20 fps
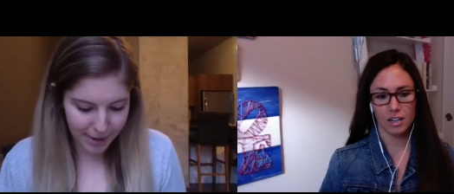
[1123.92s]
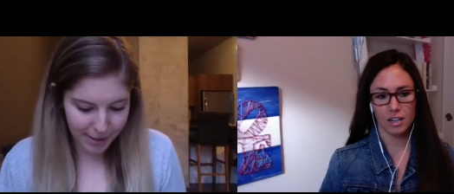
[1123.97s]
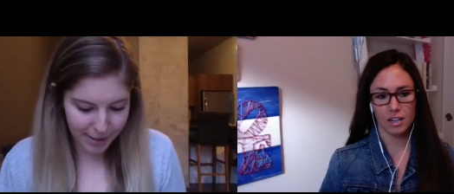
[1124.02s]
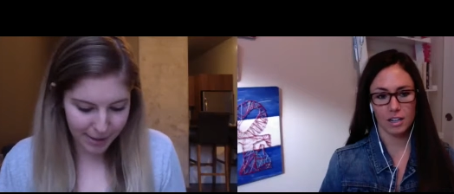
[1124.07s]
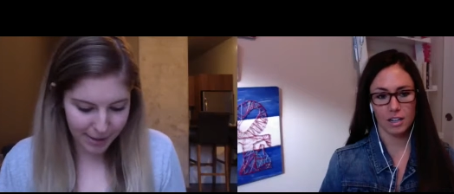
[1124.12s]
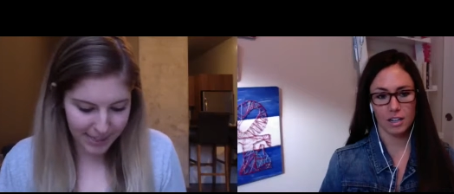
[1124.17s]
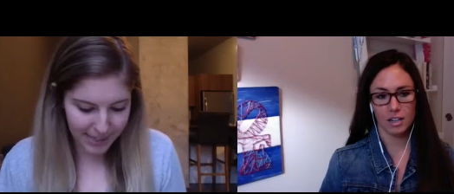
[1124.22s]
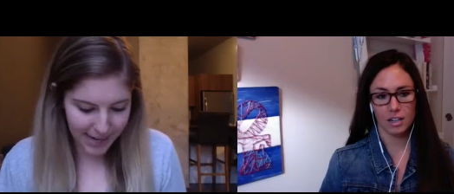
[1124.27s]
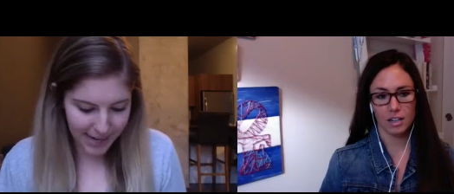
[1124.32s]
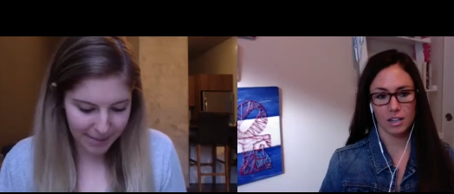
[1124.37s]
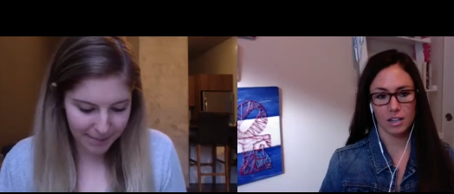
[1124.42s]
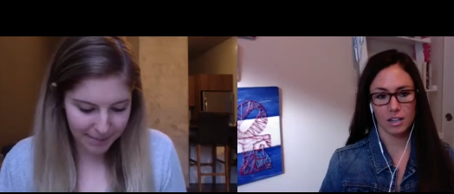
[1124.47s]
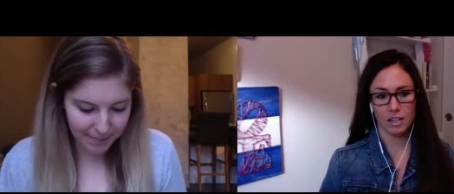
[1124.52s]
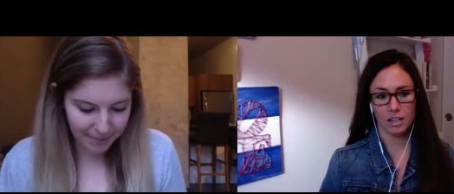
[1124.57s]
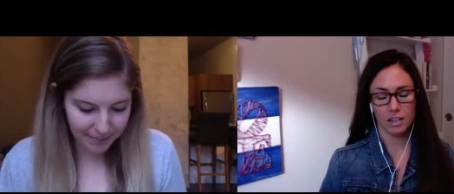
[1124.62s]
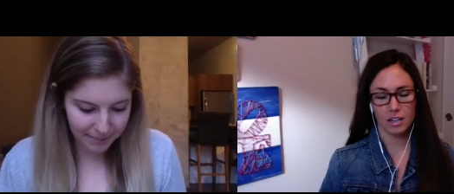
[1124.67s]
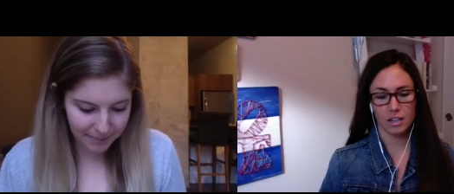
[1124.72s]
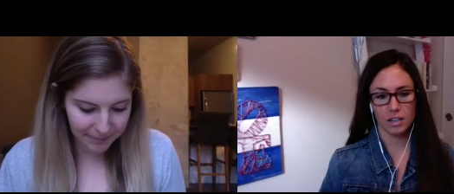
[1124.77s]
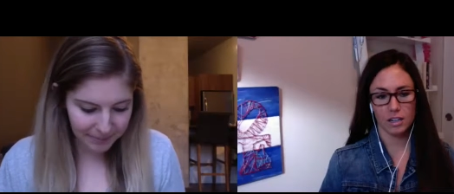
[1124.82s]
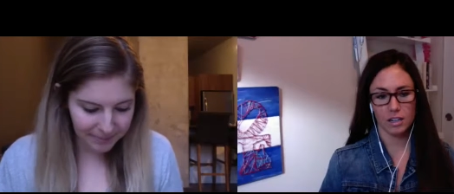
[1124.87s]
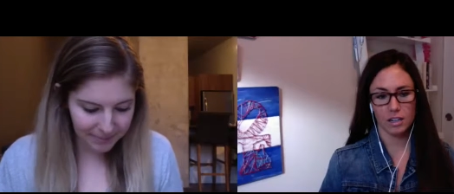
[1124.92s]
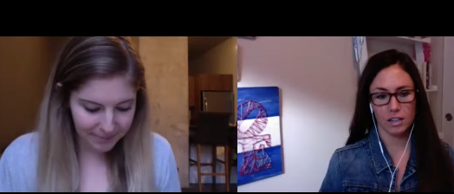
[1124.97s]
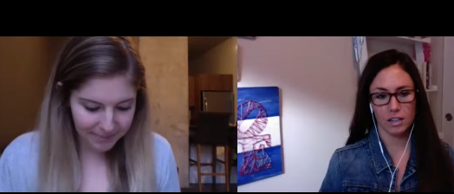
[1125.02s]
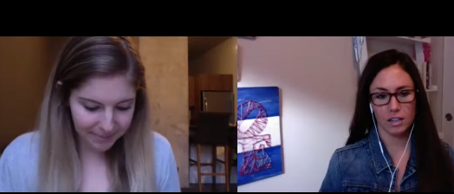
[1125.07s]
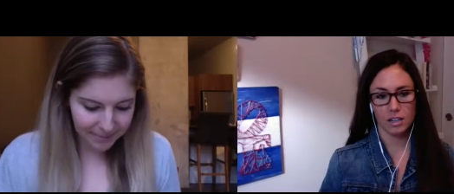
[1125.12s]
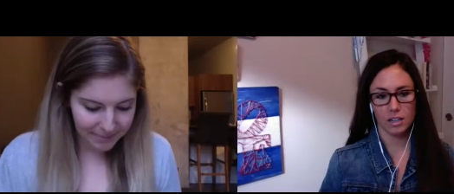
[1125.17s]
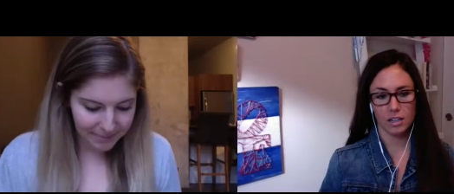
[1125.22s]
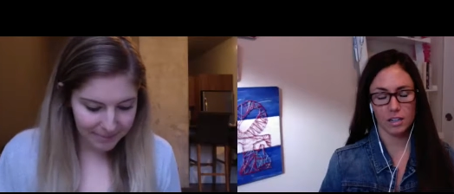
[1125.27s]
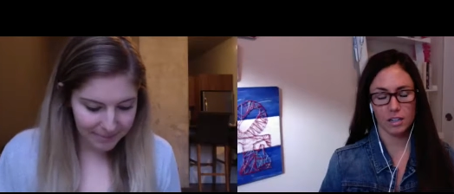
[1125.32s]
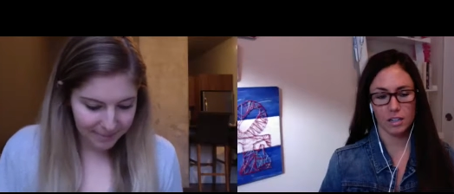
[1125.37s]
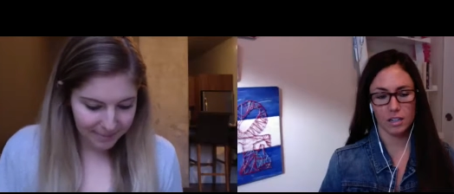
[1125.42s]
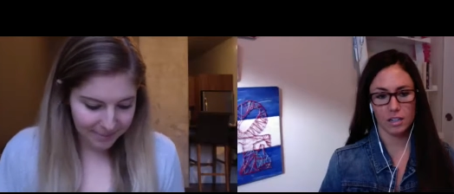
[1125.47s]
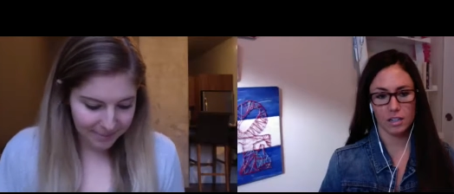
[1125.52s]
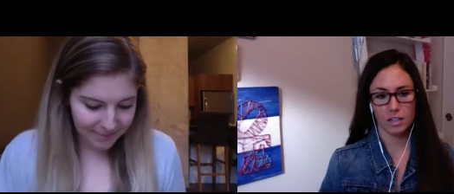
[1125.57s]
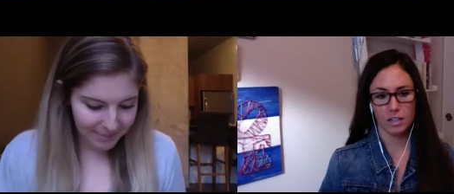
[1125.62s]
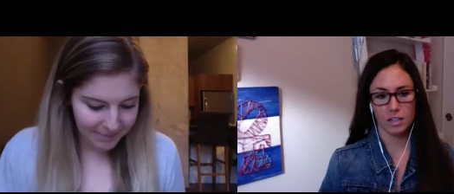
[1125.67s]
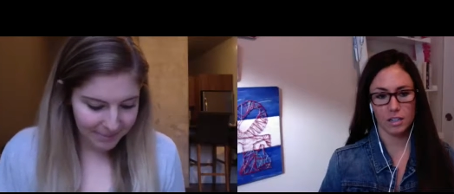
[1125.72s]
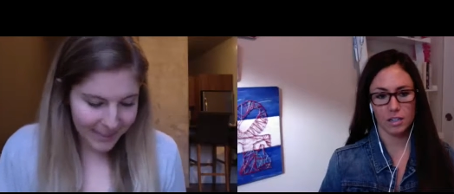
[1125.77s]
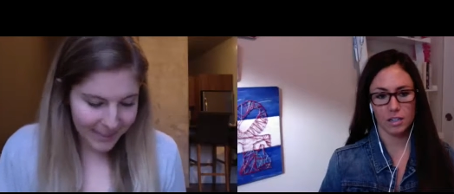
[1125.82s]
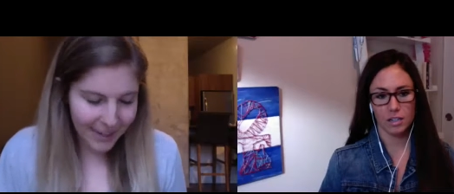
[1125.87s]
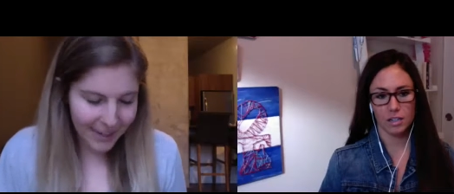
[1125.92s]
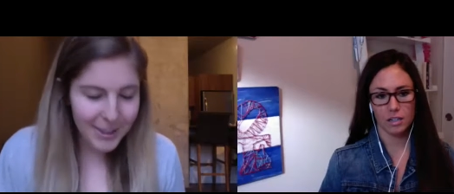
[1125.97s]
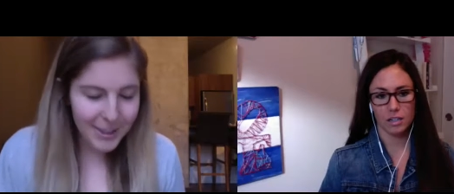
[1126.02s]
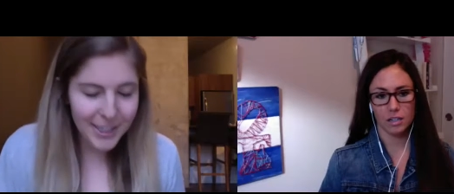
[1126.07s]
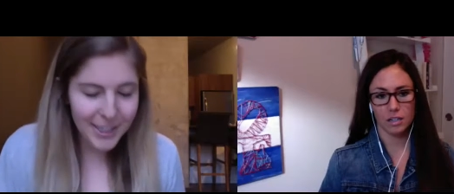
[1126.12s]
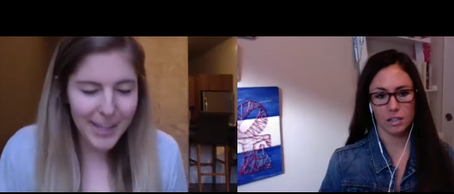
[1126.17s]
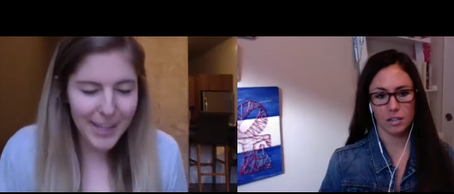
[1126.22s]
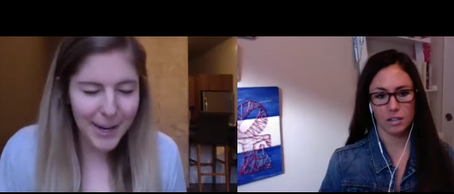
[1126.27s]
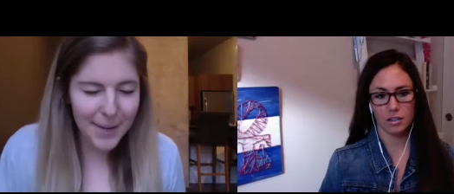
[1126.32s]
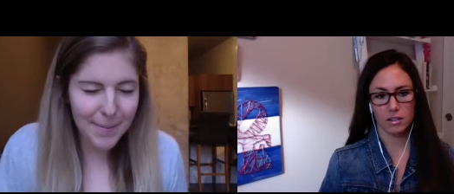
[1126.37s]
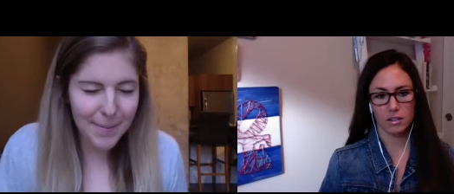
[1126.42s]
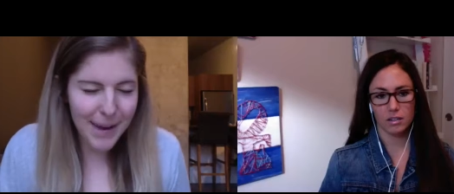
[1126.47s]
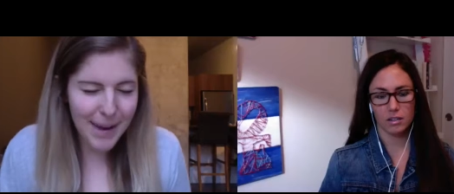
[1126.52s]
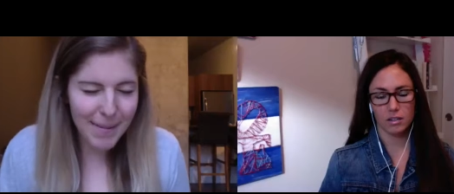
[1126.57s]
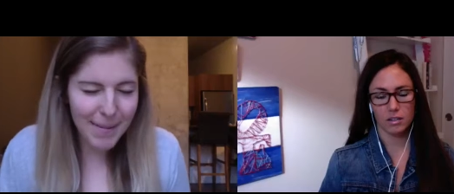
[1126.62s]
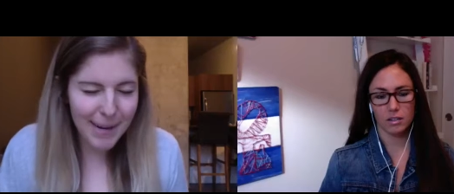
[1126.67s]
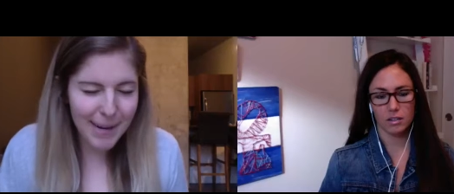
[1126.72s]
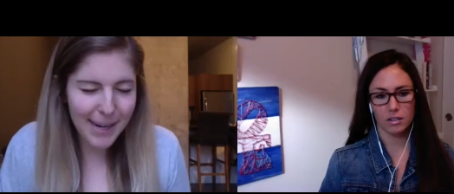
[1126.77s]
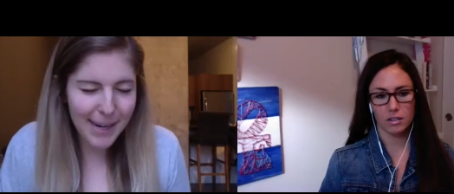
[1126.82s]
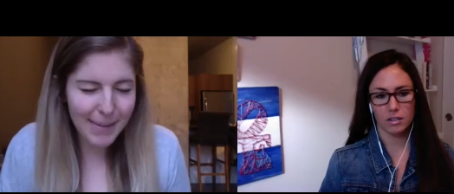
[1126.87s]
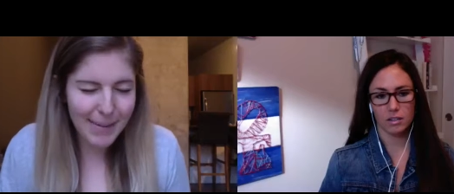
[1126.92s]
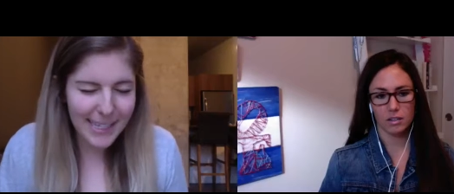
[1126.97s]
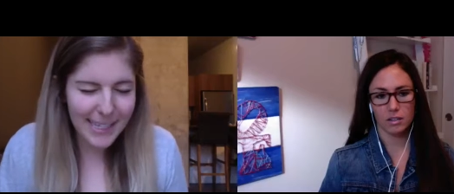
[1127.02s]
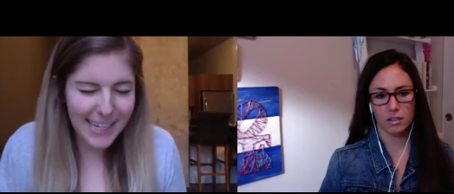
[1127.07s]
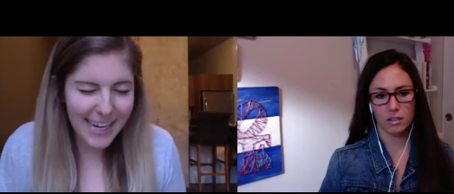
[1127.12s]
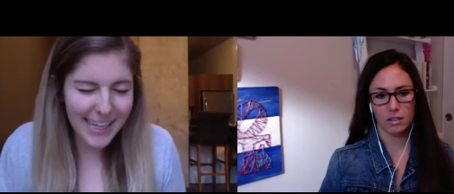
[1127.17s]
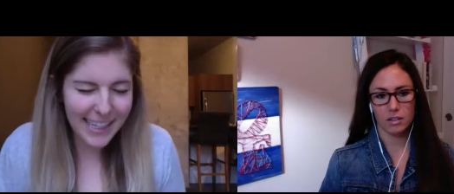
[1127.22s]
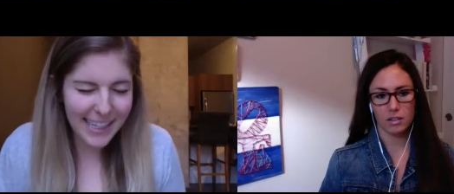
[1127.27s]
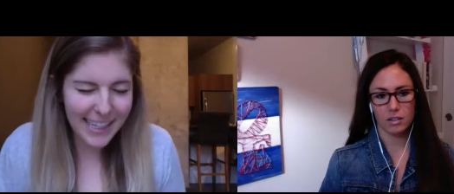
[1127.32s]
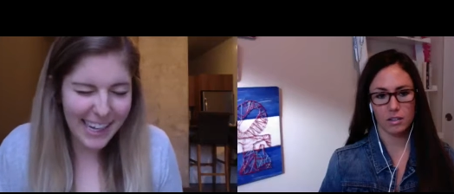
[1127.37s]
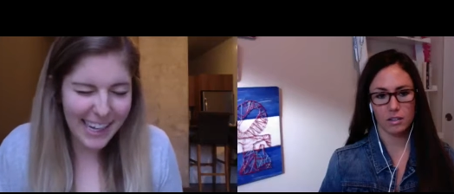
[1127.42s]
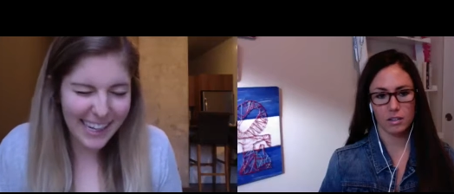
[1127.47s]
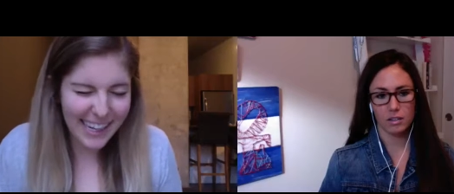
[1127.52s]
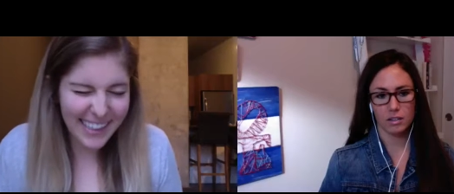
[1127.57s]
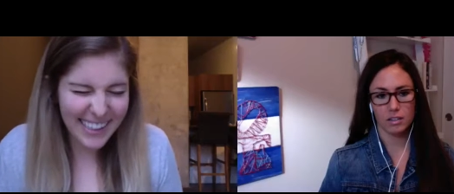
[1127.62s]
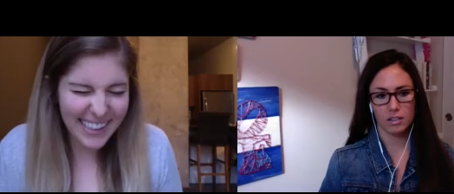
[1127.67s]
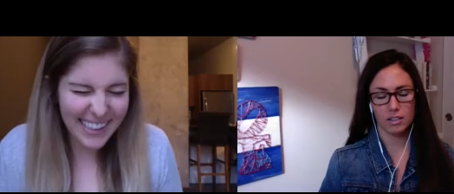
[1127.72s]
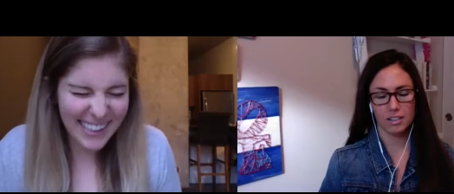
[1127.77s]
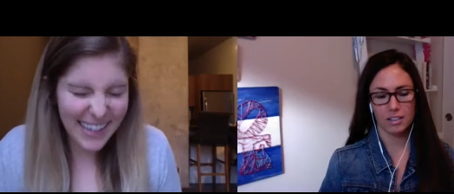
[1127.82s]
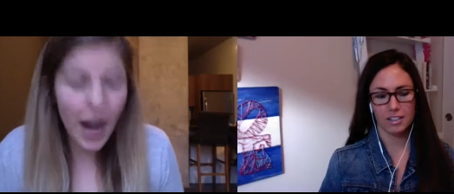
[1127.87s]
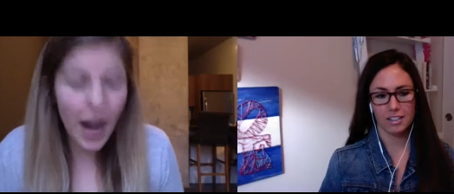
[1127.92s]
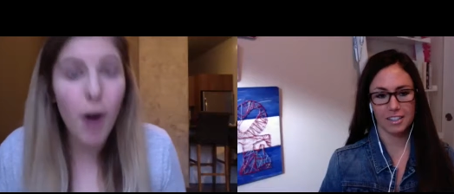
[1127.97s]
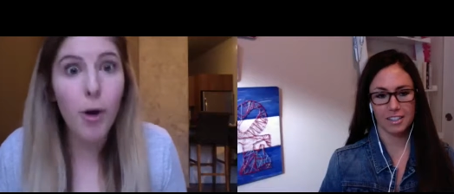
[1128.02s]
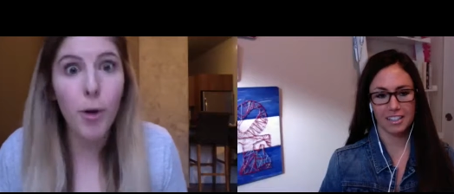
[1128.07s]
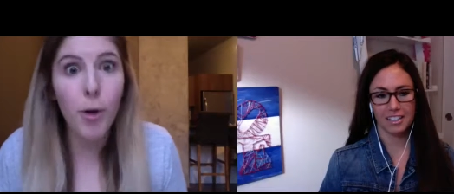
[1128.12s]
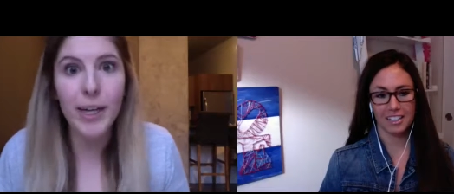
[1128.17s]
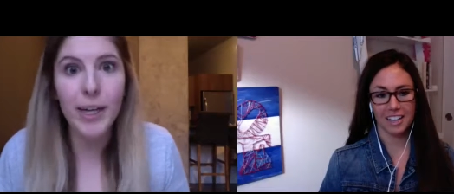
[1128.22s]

Speaker 1: all the time. Oh, she just had a baby named Stanley. Oh, Gwen